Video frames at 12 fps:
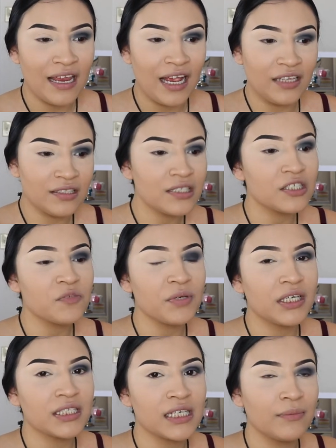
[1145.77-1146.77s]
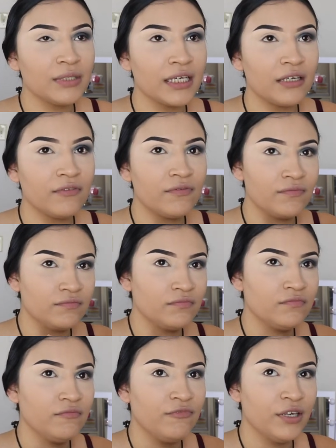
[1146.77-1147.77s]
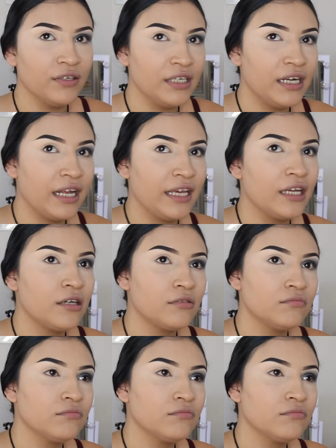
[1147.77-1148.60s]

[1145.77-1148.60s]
And this is just because I'm like a very like